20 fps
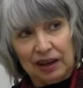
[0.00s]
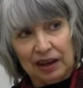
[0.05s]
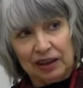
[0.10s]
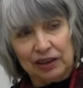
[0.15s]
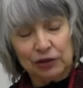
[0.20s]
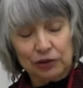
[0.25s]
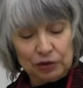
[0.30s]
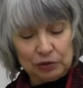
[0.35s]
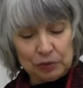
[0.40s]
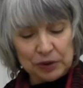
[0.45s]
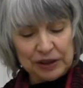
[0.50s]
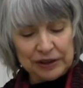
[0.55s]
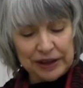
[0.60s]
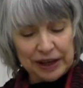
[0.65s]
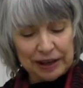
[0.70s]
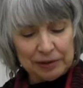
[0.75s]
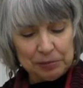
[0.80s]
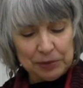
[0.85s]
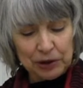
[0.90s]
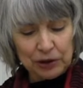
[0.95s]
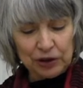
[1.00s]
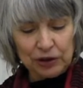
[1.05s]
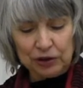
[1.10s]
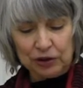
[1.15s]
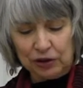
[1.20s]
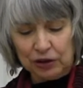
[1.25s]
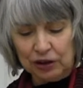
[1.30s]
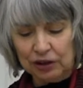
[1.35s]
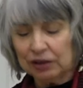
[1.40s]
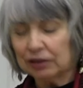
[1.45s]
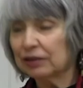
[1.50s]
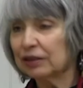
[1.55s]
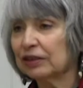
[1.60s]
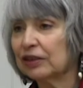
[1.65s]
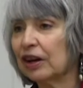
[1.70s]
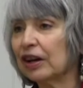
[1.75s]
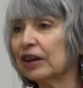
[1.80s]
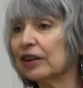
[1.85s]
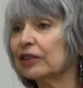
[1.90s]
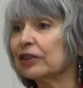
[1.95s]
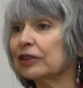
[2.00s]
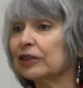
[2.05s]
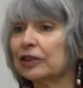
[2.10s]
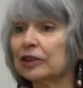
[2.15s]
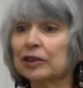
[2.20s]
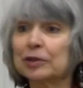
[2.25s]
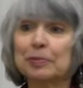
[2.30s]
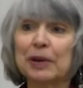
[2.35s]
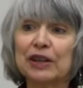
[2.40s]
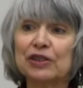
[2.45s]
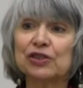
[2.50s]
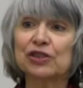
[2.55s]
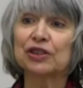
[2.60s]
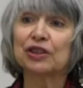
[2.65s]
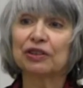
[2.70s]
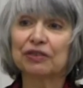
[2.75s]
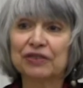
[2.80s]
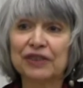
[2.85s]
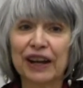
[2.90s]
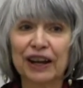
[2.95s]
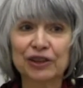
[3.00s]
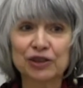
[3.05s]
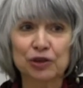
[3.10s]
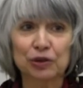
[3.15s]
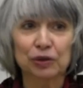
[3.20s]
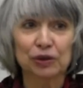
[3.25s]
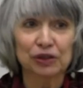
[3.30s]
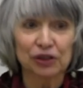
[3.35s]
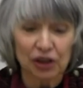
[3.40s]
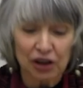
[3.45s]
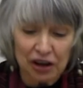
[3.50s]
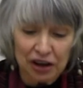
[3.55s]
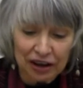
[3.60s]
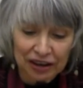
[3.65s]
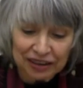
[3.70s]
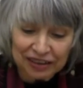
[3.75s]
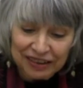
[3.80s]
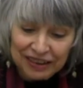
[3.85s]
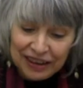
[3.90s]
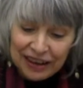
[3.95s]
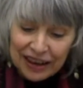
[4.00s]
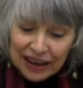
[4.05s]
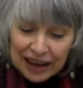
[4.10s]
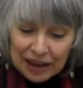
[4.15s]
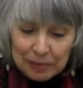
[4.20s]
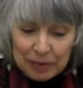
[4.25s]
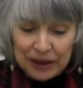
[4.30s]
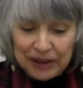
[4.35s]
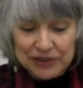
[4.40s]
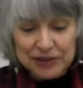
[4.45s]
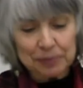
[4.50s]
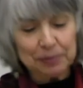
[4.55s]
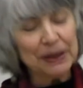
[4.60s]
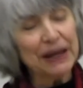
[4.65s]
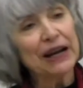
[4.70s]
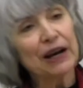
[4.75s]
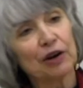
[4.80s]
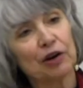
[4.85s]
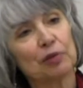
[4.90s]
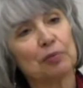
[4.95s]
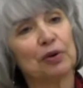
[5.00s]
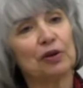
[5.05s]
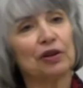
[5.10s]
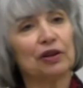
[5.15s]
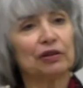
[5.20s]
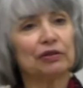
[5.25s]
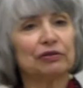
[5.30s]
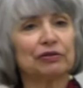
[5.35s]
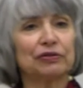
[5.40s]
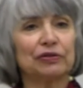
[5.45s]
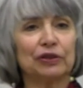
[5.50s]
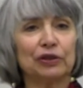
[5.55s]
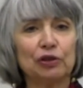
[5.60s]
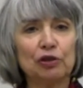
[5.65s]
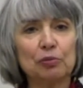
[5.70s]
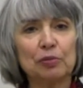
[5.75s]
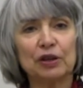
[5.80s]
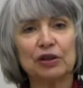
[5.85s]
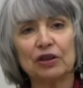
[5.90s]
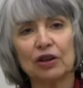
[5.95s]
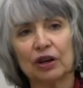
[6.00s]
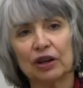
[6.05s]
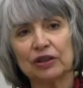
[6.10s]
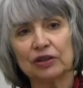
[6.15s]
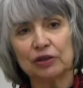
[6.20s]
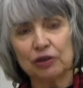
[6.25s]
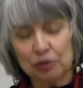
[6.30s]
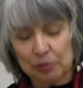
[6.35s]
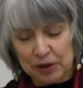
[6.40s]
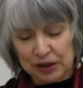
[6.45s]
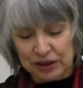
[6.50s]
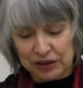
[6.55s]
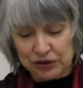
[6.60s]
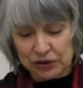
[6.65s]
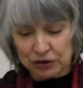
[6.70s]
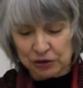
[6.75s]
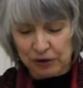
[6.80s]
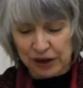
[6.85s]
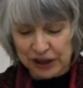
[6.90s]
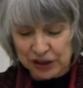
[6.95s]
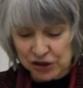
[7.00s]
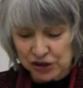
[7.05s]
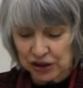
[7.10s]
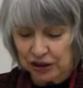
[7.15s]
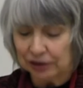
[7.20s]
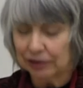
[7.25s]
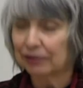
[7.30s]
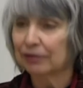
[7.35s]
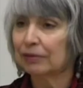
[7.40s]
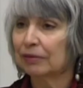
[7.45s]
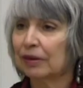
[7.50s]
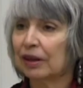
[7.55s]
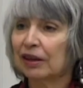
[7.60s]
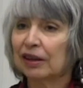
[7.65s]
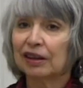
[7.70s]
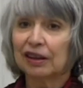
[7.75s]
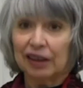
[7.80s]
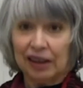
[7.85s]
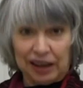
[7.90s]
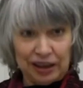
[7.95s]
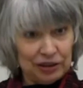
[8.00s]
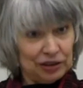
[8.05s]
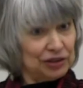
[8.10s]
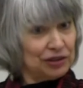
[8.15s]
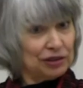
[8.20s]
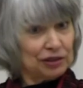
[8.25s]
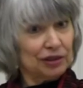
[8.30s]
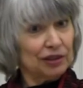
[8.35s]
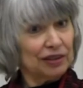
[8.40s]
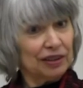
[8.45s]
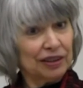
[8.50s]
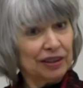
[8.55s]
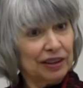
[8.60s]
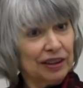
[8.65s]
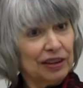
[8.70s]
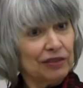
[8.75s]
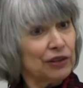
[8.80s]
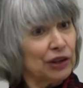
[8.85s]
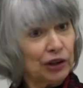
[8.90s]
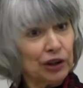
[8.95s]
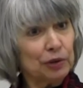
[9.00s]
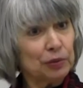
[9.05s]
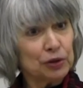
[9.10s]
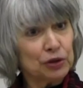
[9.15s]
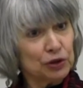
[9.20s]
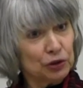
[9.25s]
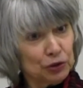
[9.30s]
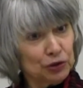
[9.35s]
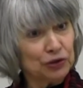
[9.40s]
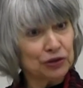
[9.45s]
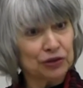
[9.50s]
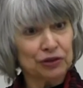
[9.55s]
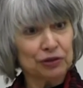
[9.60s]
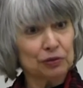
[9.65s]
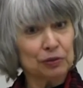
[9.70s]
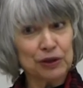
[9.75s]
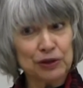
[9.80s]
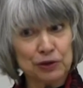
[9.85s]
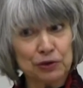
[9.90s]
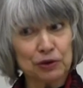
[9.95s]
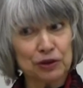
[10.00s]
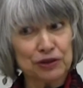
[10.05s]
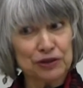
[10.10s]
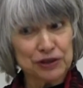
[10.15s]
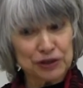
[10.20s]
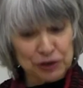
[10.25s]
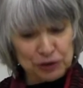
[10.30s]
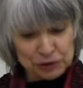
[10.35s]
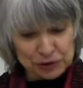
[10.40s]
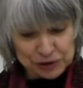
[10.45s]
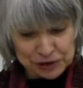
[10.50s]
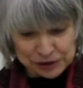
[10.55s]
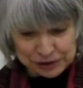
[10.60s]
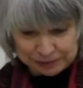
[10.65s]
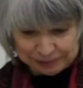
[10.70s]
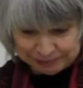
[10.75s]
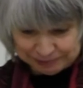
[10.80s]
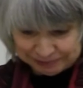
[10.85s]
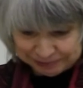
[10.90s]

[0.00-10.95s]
You can read that miracle not as a suspension of natural law, but as a parable of human non human integration and very reduced resource use.